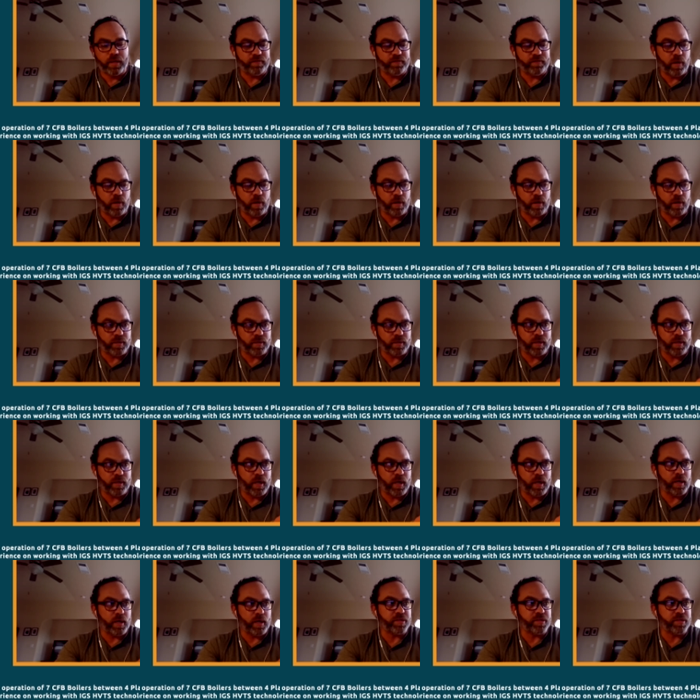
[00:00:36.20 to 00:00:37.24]
as far as
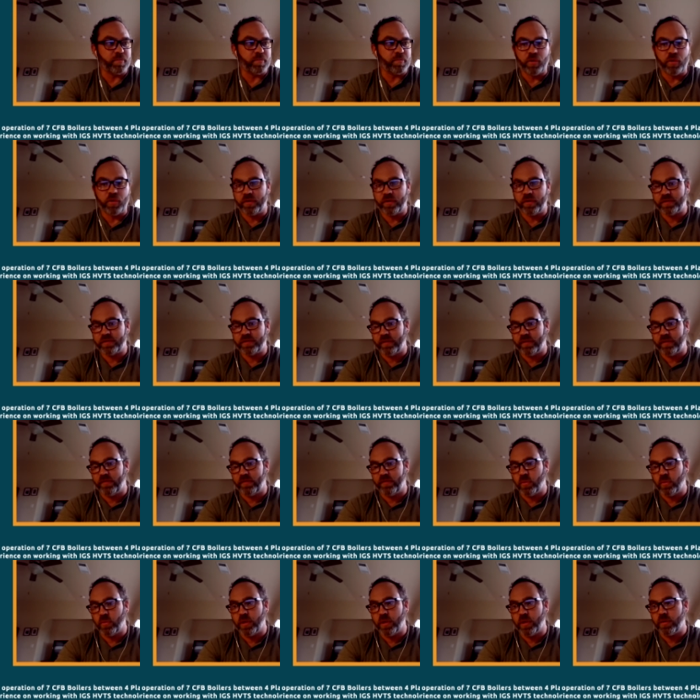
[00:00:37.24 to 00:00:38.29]
uh, smoothness,
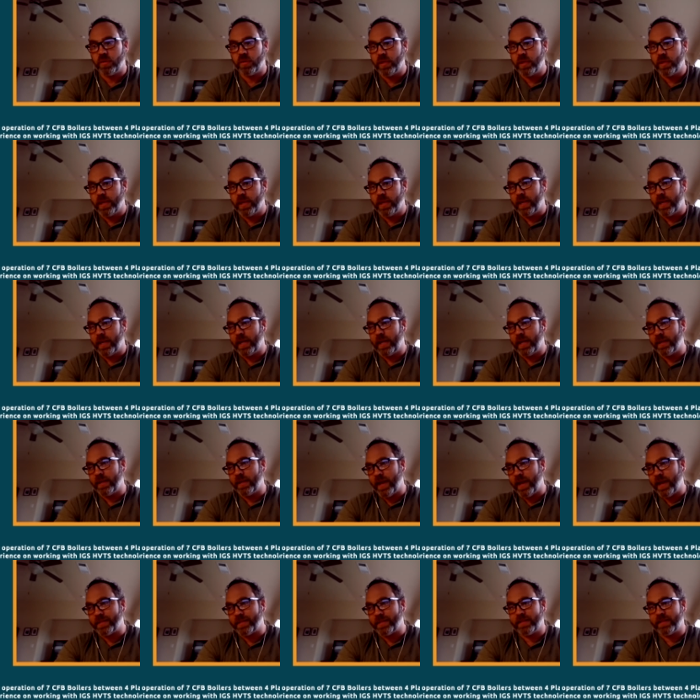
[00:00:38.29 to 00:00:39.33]
if you will, and
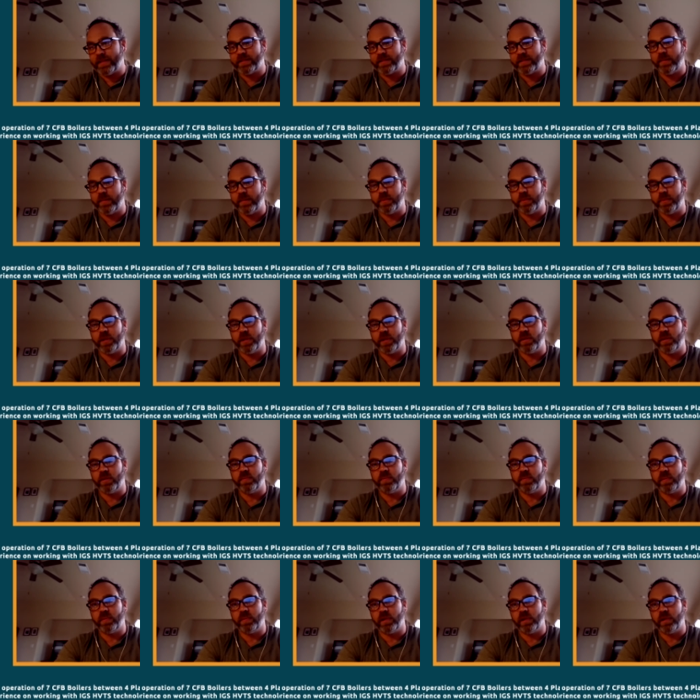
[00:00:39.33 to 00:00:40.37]
then that sets up
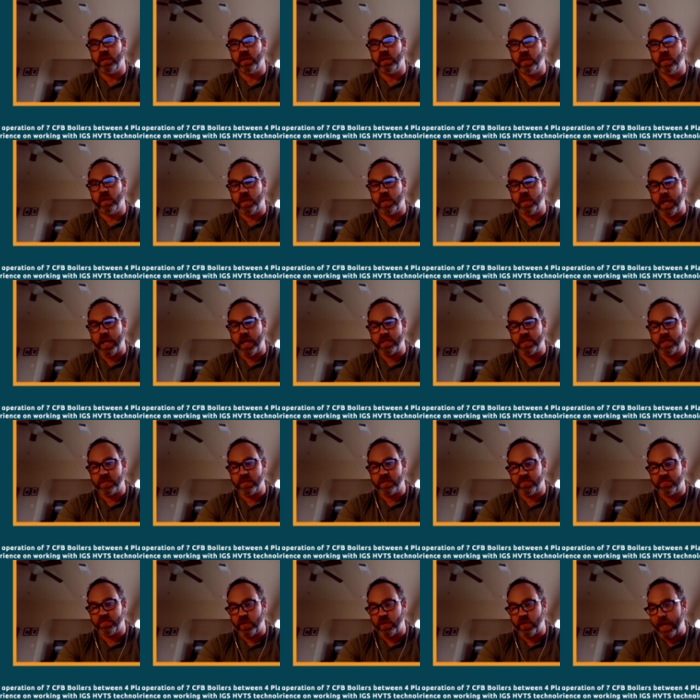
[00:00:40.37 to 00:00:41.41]
little little
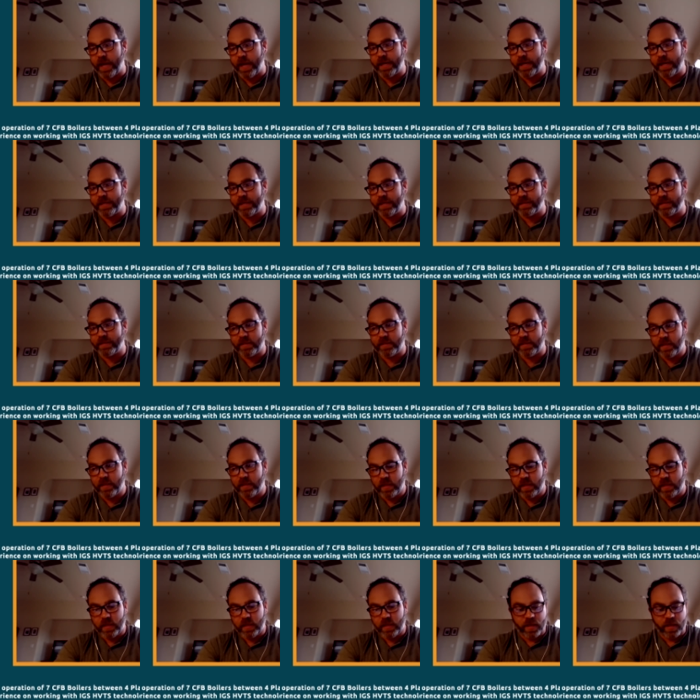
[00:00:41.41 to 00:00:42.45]
locations for eddies.
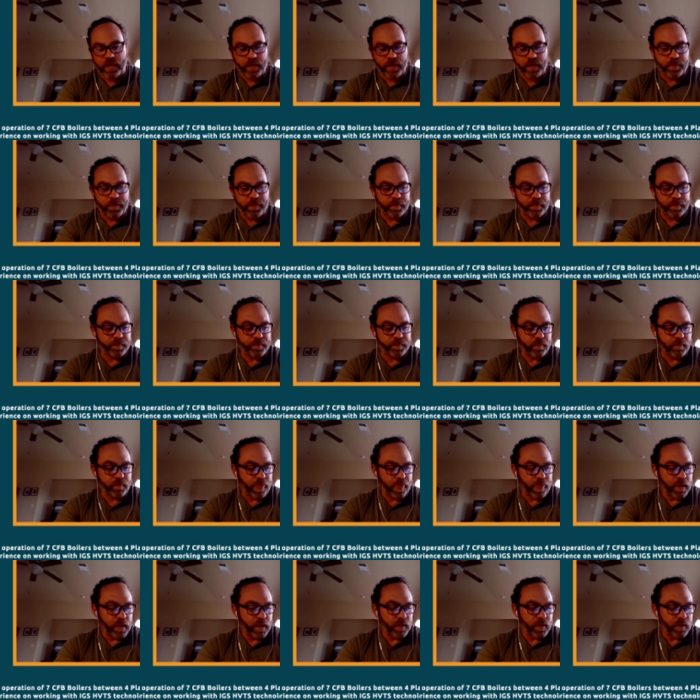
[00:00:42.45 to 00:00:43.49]
Um,
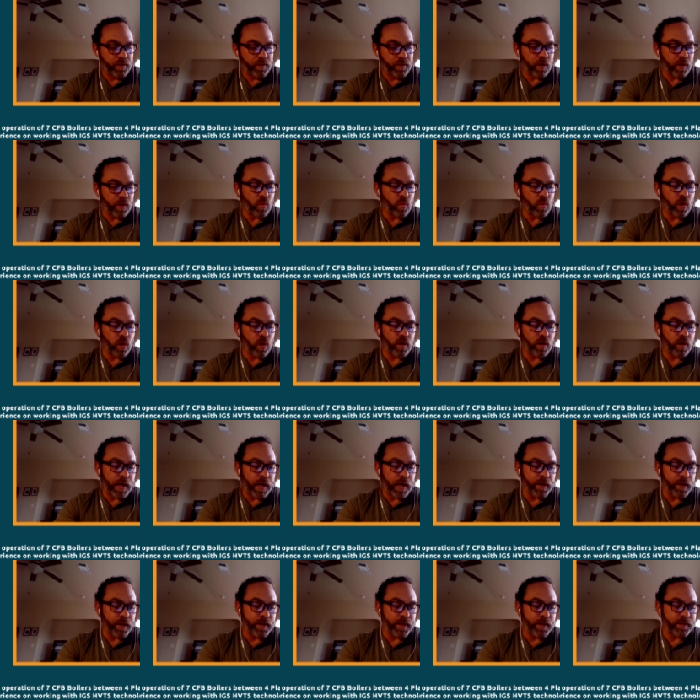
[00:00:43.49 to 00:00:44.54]
there were
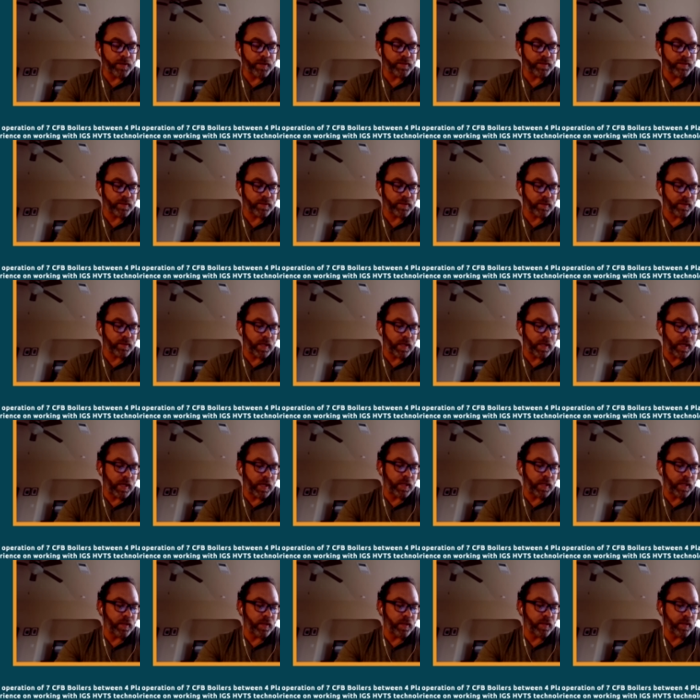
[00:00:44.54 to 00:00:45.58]
areas
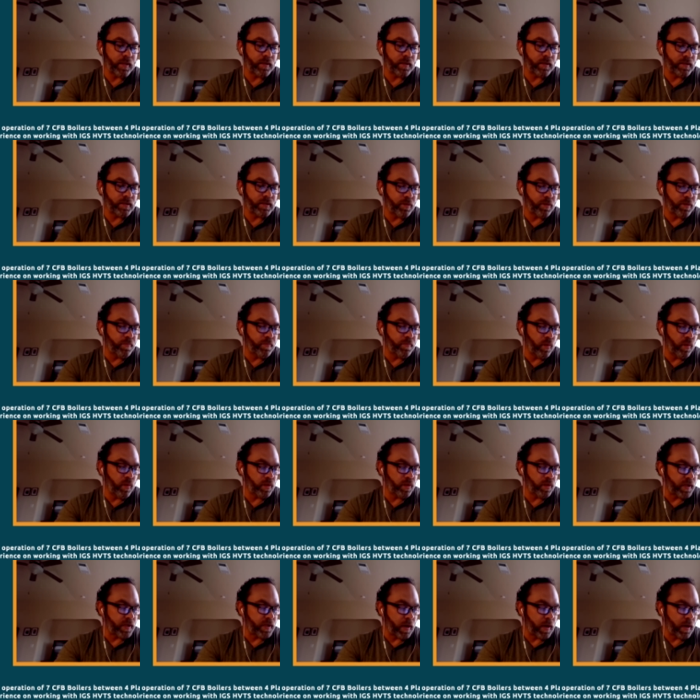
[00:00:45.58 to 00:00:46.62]
in some of the
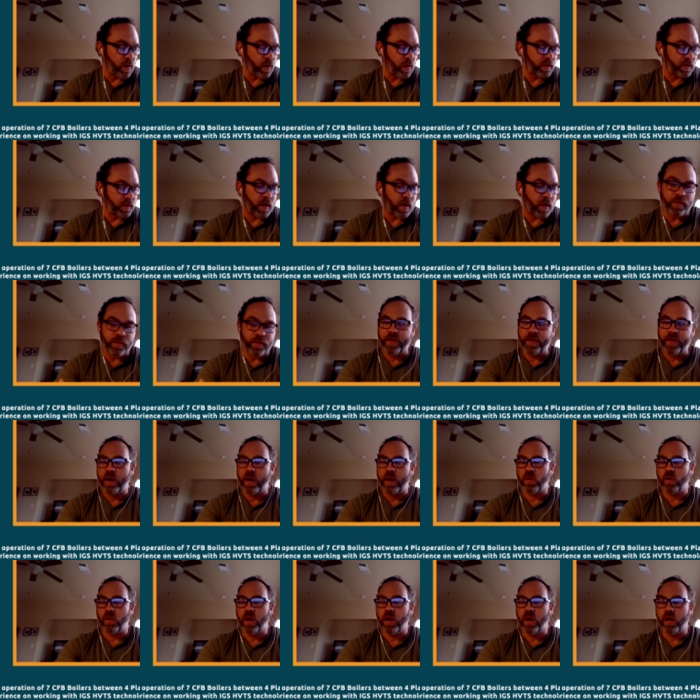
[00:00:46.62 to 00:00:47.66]
bores that I worked on
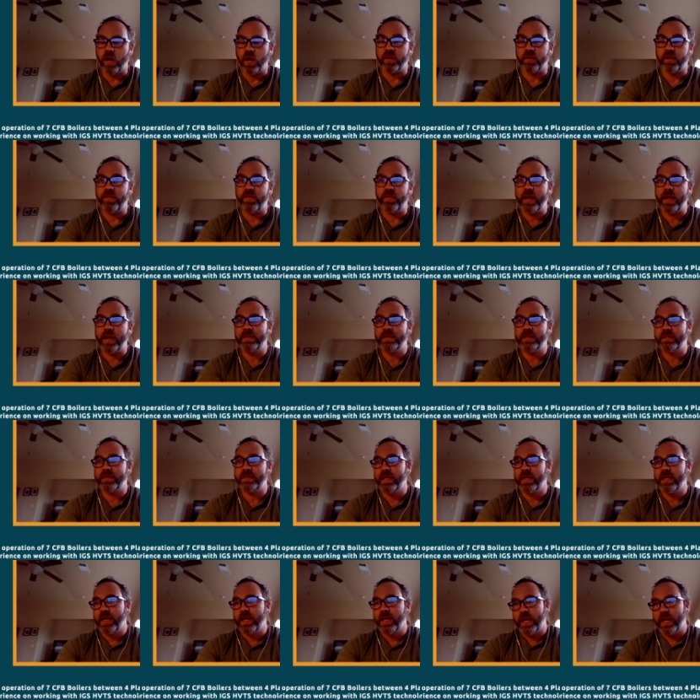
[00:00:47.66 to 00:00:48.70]
that were hard
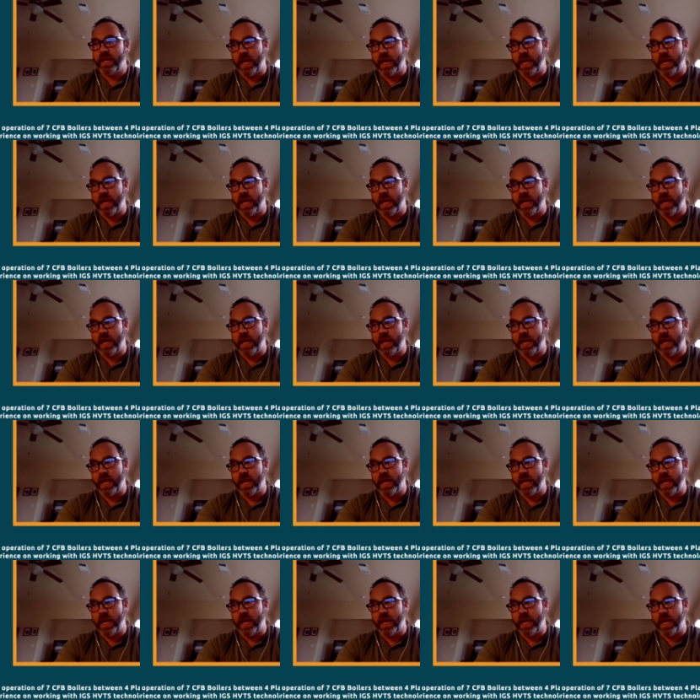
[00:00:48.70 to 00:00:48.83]
faced,